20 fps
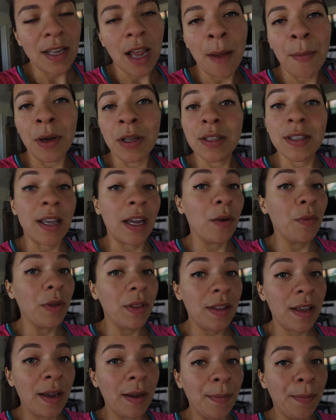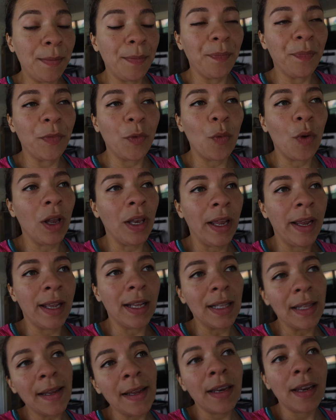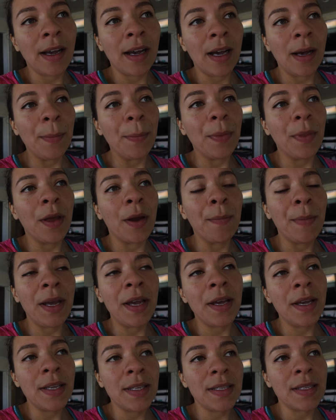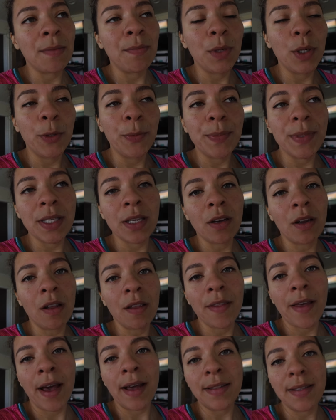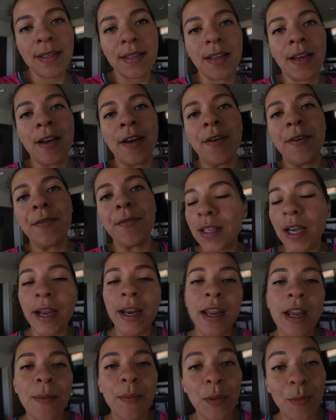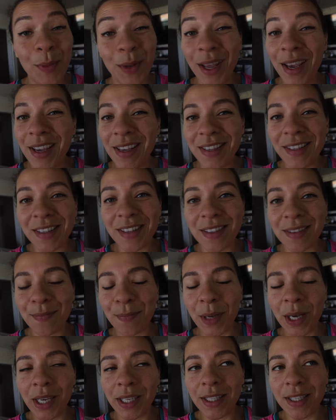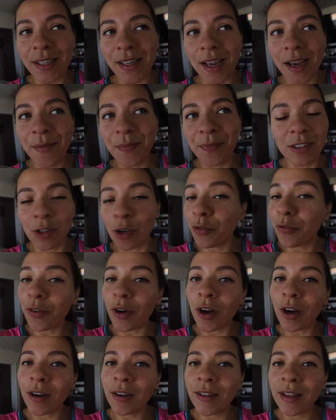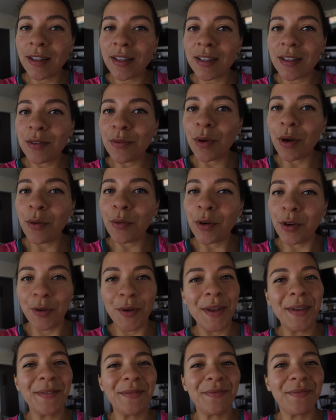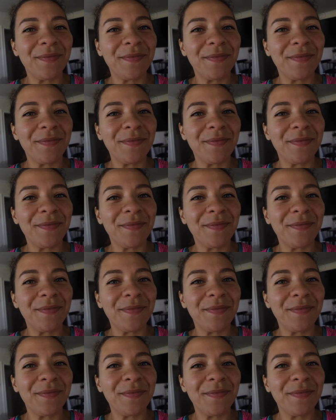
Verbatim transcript: time outside with them while I clean up their mess and poops and all that stuff, tidy up the place. But yeah, so far that's what we're doing.